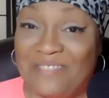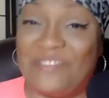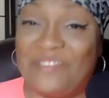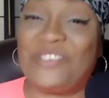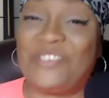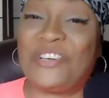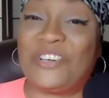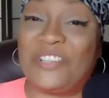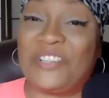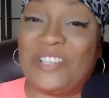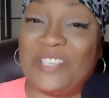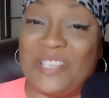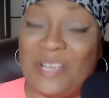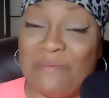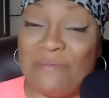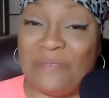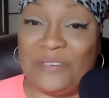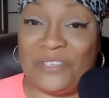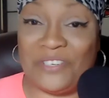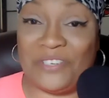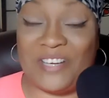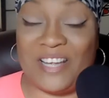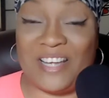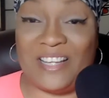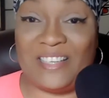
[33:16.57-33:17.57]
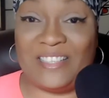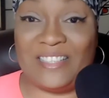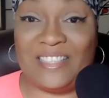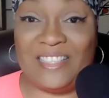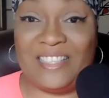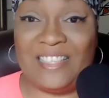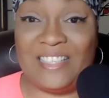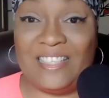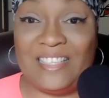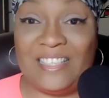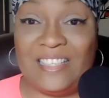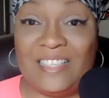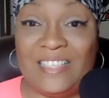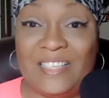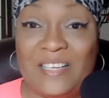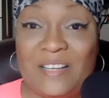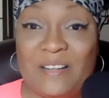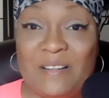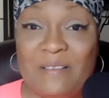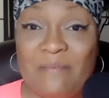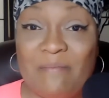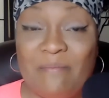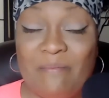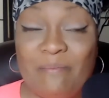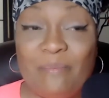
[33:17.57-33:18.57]
You turn the temperature down
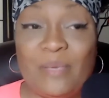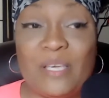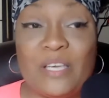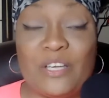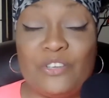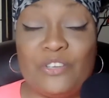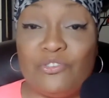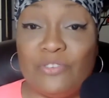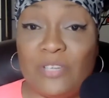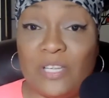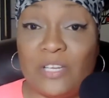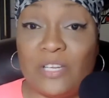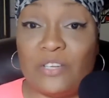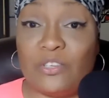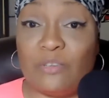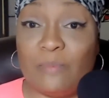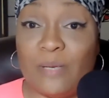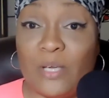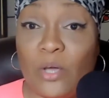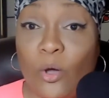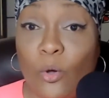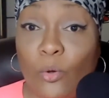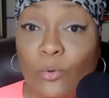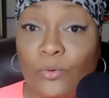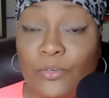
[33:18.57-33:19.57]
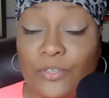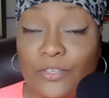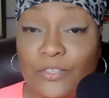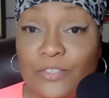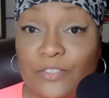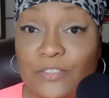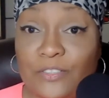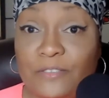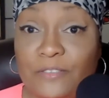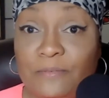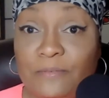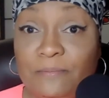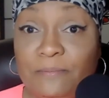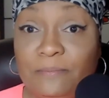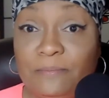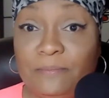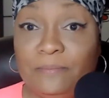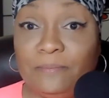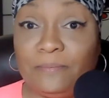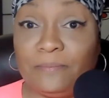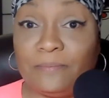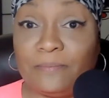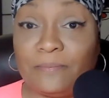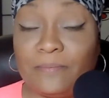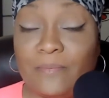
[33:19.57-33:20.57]
because you need it to be colder,
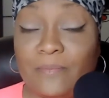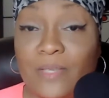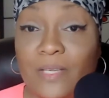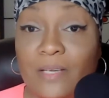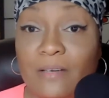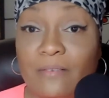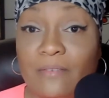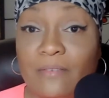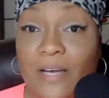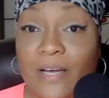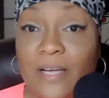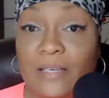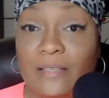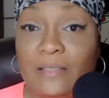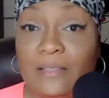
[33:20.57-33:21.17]
right?